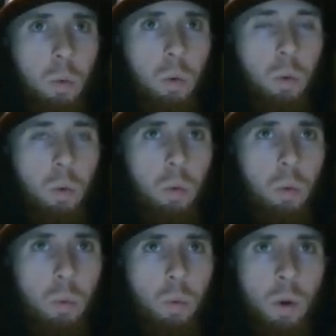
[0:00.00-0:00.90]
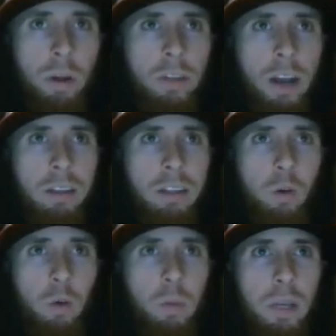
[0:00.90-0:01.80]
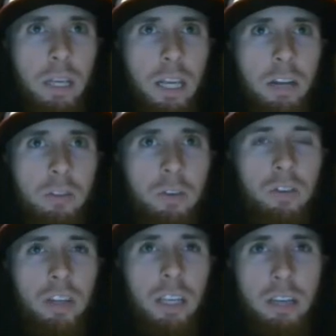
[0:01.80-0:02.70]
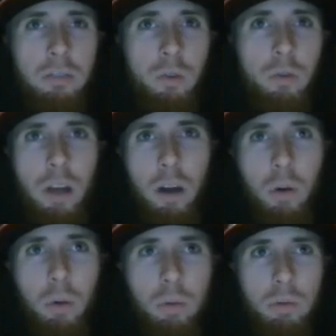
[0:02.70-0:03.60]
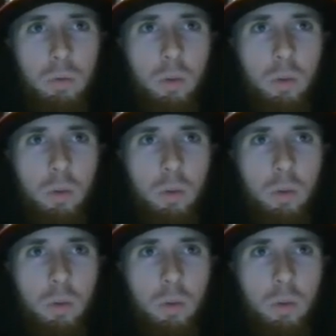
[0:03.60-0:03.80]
Well, one that I think would be interesting if you know